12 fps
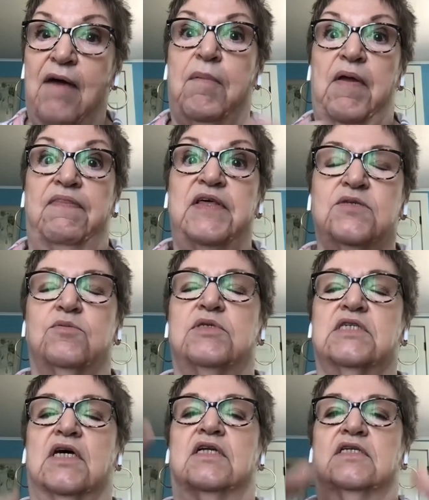but this
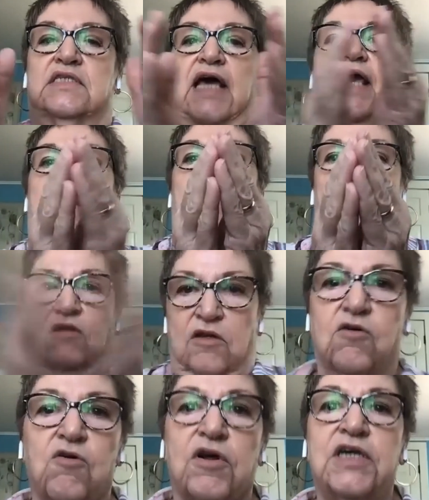one's going to say
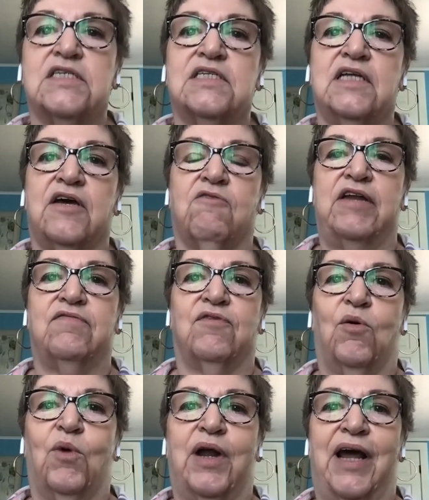gloriously
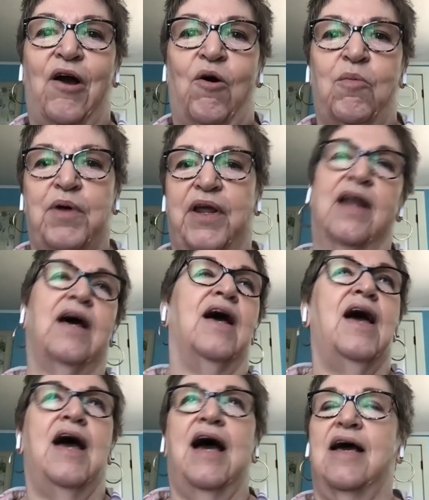grateful when I open it.
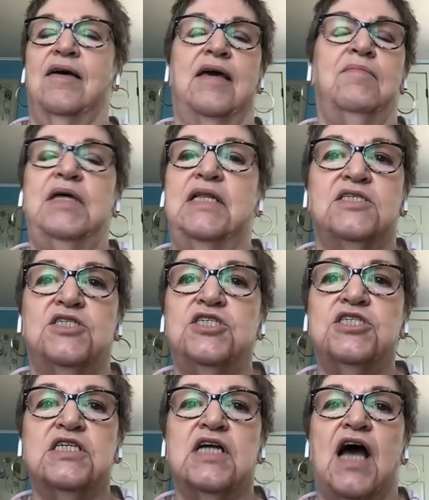I mean, it
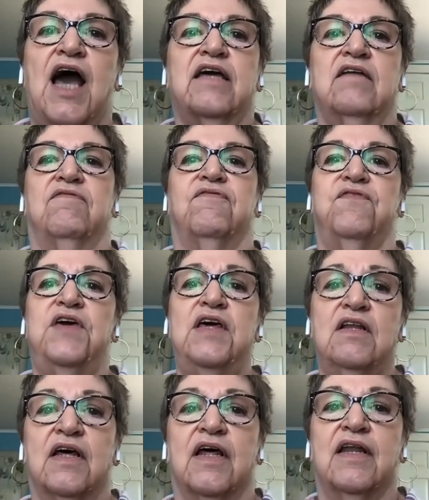just, I can
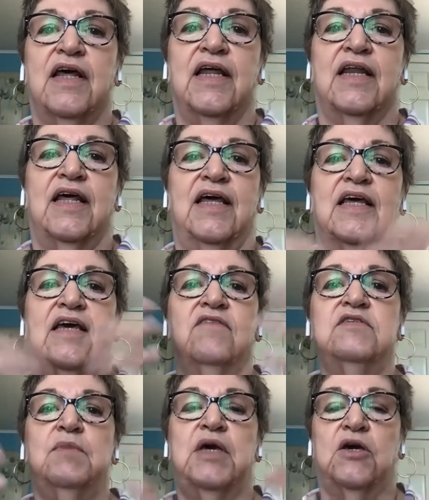feel it. It
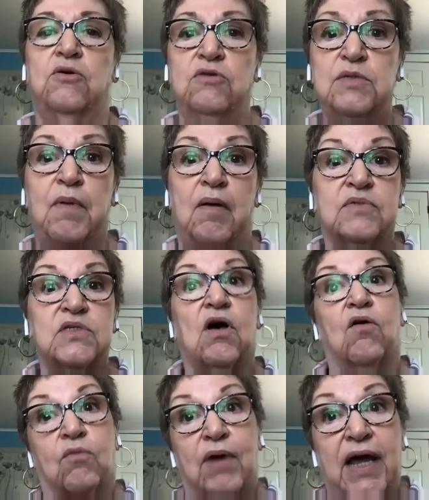gives me goosebumps
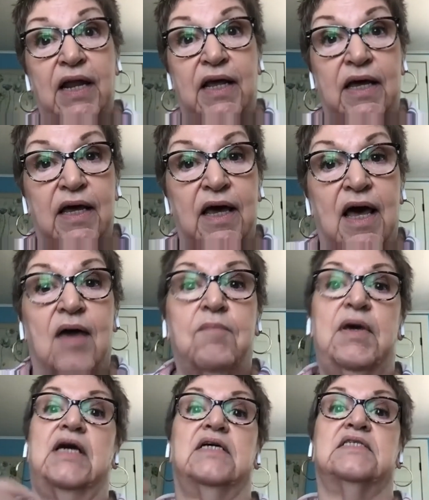already,
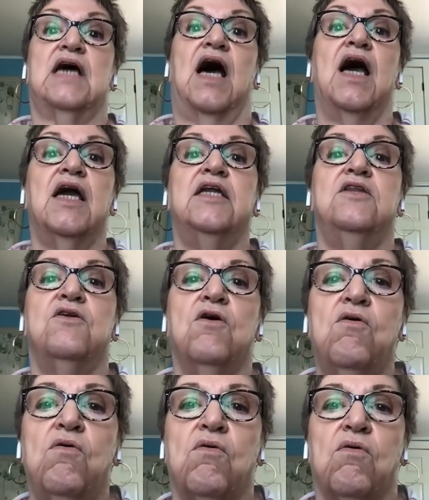because I
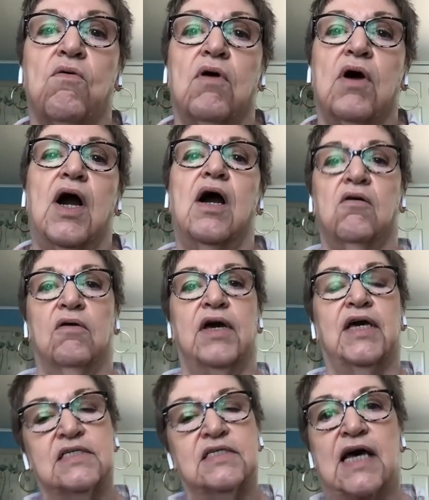know how
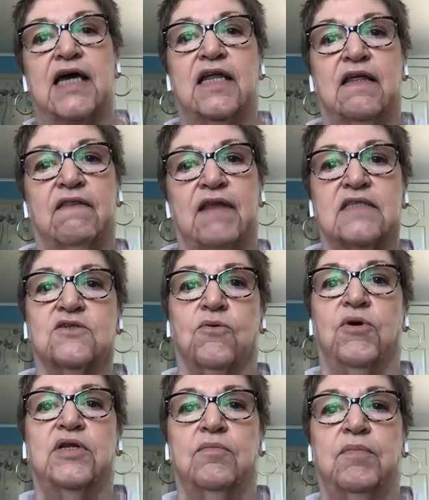exciting that's
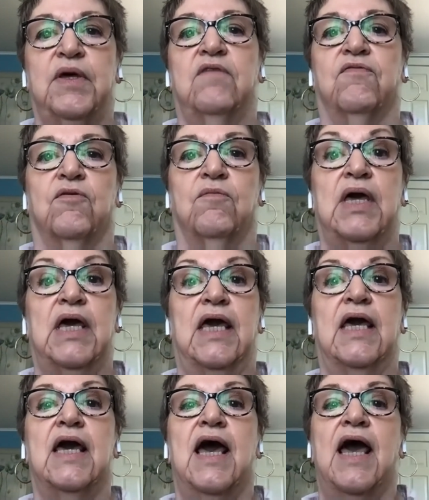going to be for
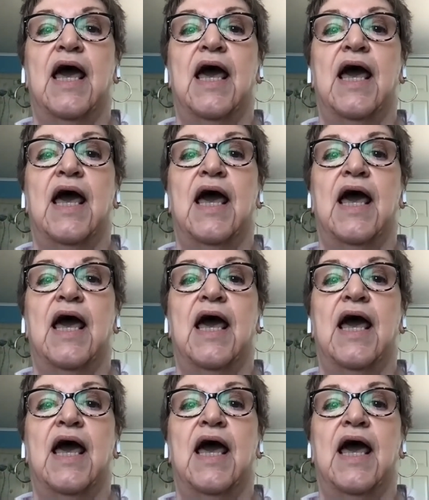me.